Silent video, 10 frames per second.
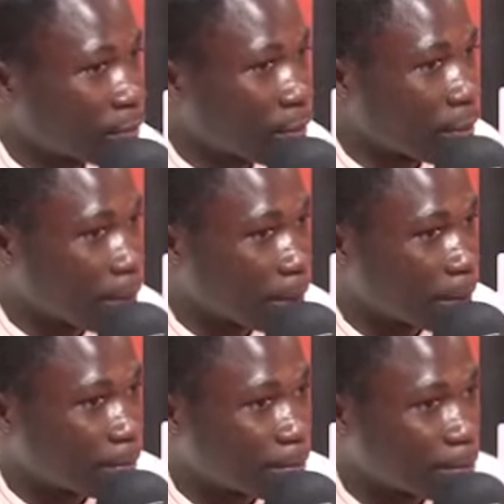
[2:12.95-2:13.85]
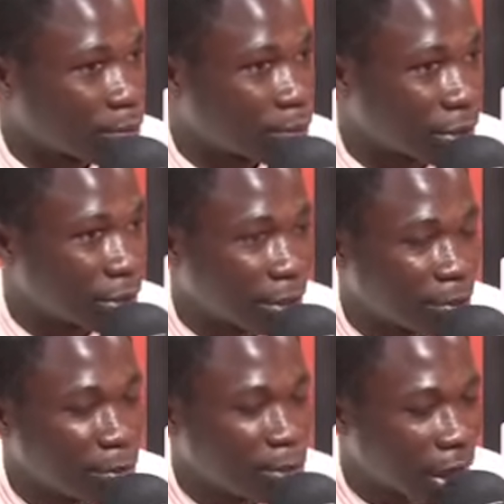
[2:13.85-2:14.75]
The
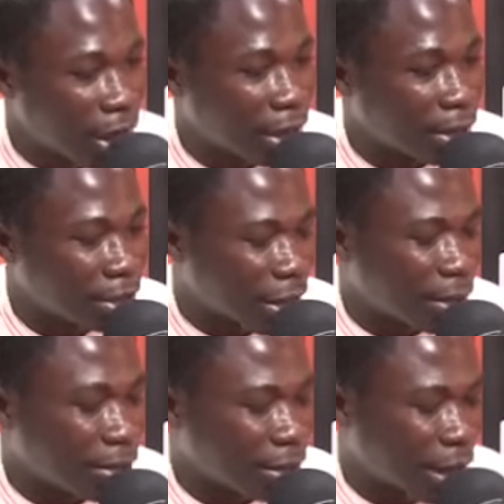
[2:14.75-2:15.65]
Bibia na like